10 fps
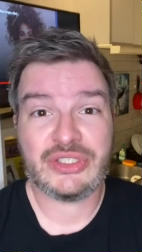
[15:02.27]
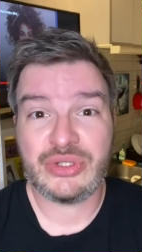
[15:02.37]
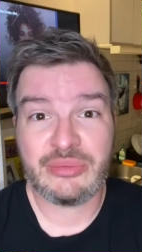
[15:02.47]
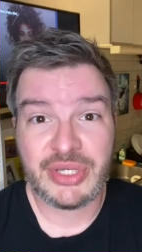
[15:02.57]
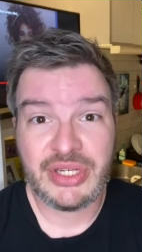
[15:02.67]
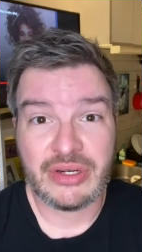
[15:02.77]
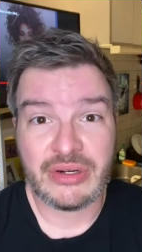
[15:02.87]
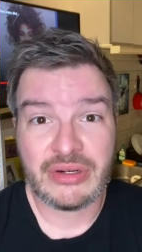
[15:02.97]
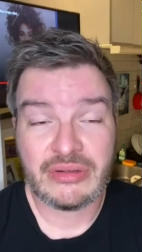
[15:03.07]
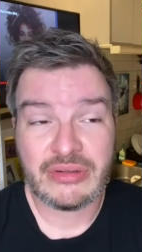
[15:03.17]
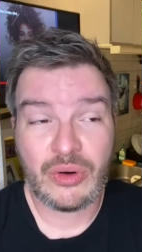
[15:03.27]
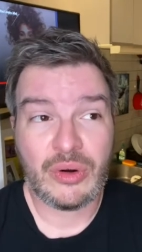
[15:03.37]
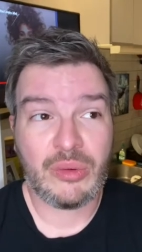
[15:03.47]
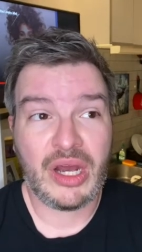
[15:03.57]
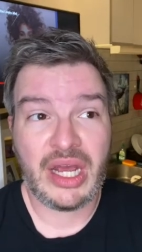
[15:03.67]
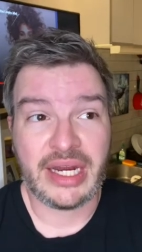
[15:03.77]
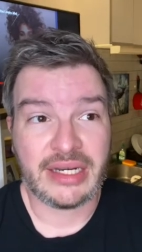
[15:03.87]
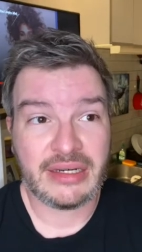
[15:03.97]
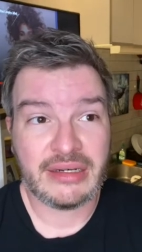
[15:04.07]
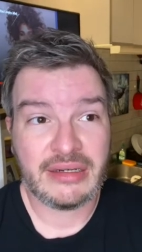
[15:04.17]
drink beer or wine.
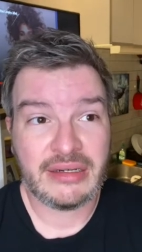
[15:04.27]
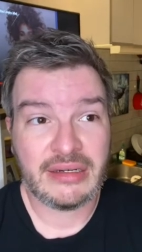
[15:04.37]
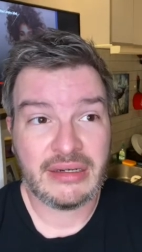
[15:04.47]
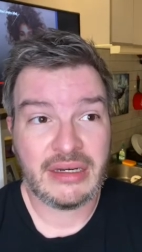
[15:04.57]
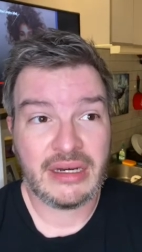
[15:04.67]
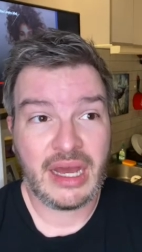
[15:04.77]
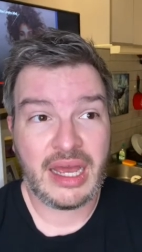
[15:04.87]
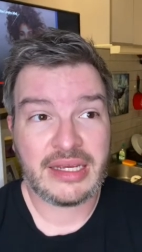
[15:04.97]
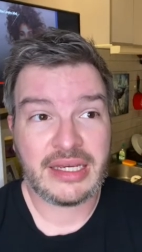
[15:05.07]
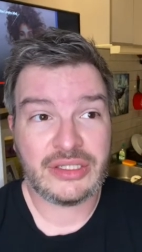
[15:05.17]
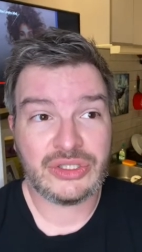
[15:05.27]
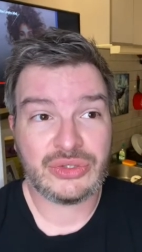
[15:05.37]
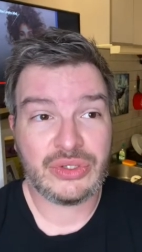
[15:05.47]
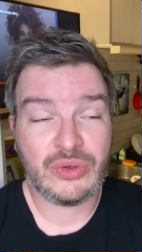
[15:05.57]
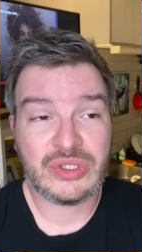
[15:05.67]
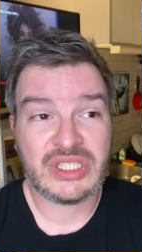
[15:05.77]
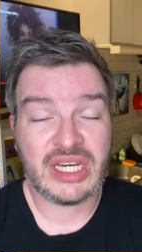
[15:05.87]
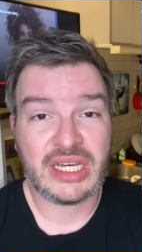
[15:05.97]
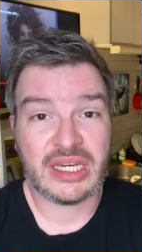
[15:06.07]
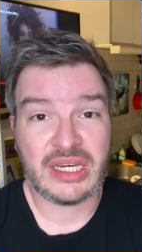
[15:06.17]
I can drink or
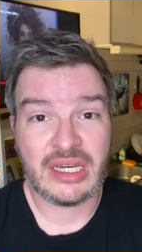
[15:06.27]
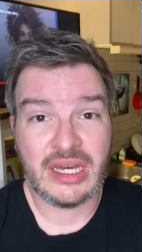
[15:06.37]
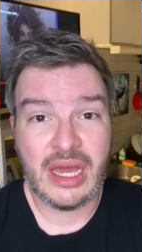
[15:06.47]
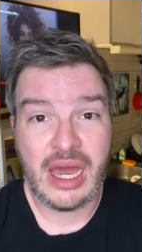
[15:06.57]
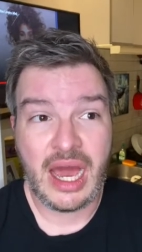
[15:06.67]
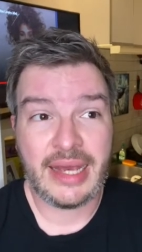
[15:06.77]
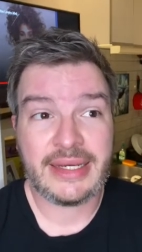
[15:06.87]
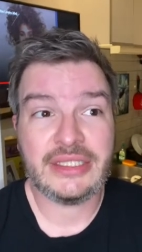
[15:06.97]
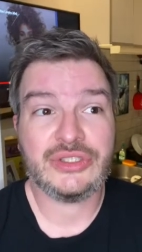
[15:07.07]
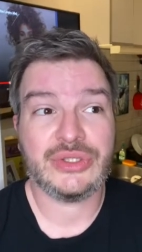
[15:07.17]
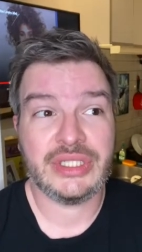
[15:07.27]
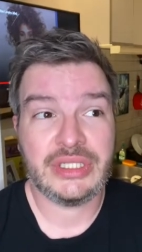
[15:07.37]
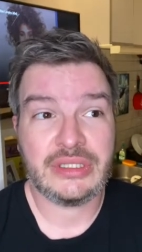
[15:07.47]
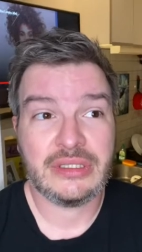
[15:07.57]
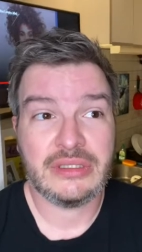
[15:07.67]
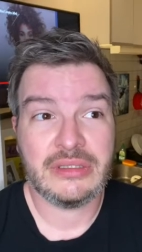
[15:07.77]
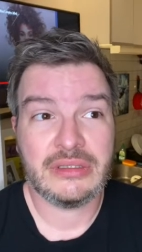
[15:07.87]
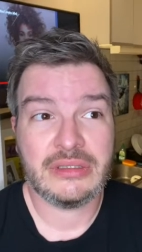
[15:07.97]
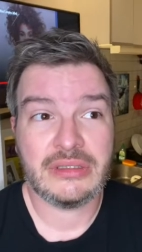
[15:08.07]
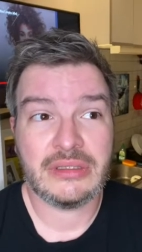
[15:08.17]
sake. I can drink
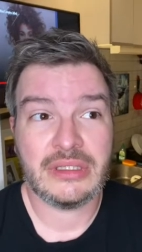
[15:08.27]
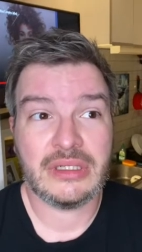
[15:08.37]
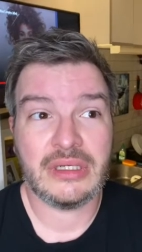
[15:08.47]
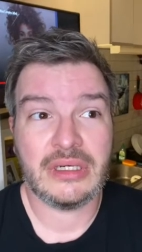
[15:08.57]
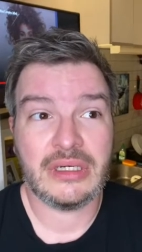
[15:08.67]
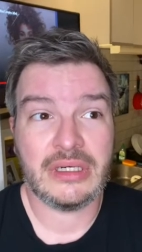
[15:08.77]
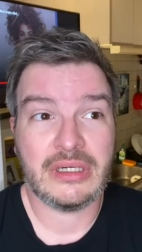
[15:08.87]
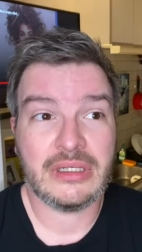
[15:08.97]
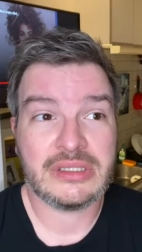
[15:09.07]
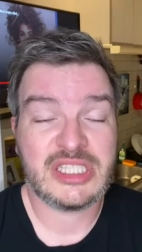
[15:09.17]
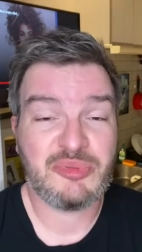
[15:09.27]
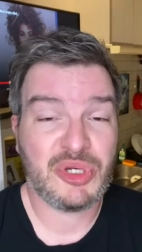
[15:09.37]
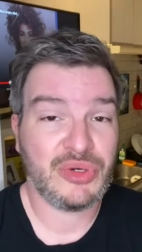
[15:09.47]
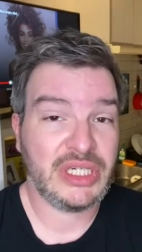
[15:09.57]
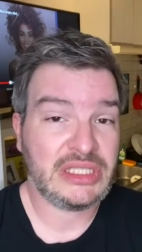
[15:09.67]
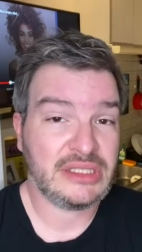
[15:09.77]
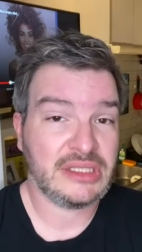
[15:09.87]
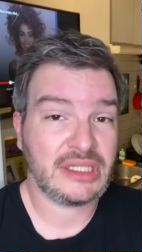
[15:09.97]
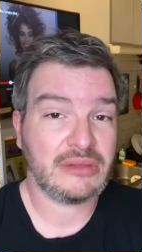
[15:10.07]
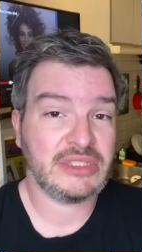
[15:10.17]
uh, spirits
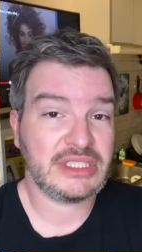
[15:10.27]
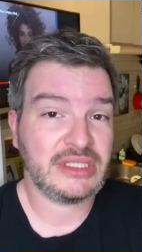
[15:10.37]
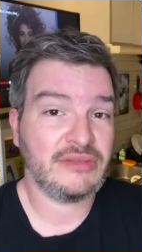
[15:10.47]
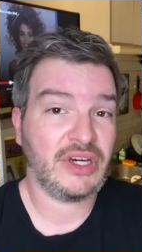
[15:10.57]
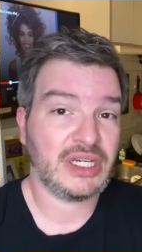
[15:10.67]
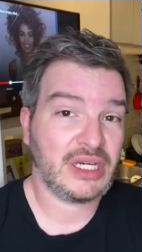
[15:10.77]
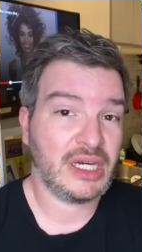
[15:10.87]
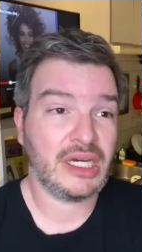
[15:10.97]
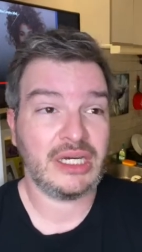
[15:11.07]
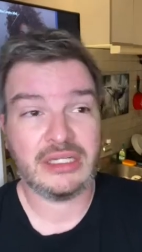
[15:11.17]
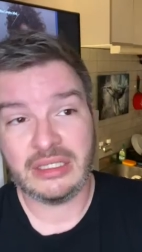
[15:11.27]
like whiskey, vodka,